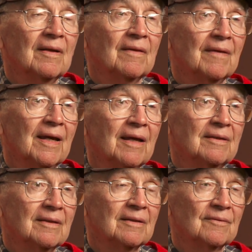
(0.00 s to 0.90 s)
they
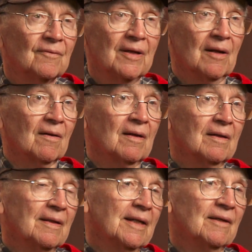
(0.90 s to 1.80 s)
had radar,
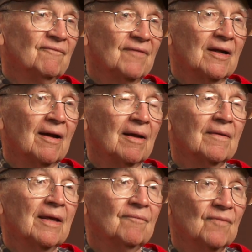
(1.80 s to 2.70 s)
and they could figure out,
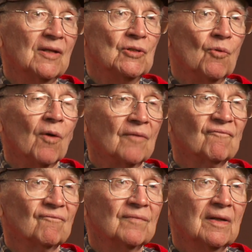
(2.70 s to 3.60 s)
they knew what
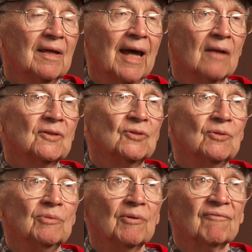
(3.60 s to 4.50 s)

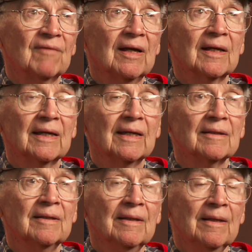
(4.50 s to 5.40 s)
altitude we were flying at.
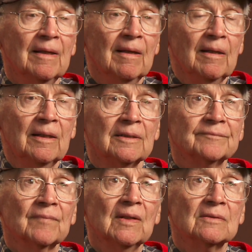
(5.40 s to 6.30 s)

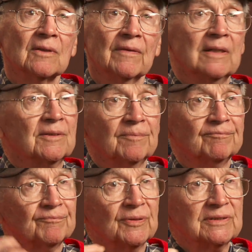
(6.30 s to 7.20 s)
So they'd
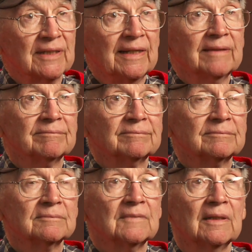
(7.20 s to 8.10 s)
preset it,
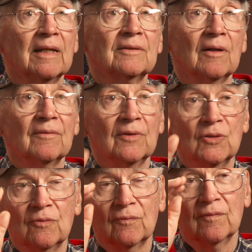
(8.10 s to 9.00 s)
and
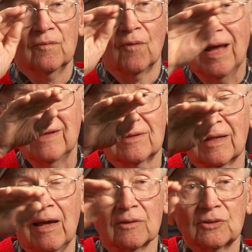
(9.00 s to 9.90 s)
they'd right at the
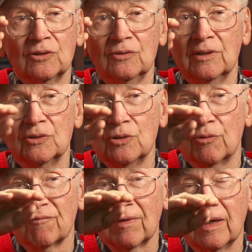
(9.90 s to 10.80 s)
altitude that you
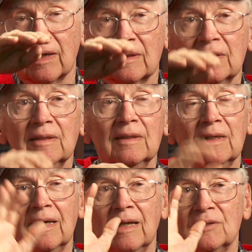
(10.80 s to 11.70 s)
were flying,
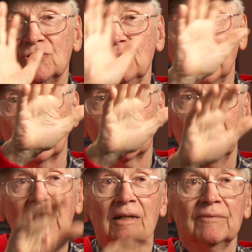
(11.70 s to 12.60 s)
and they'd shoot out
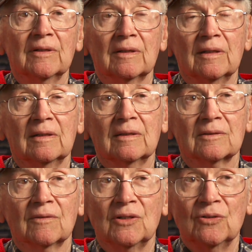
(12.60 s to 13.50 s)
ahead of you
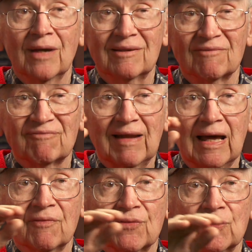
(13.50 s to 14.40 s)
so that you had to
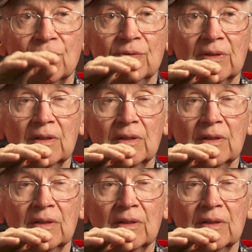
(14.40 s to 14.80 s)
fly through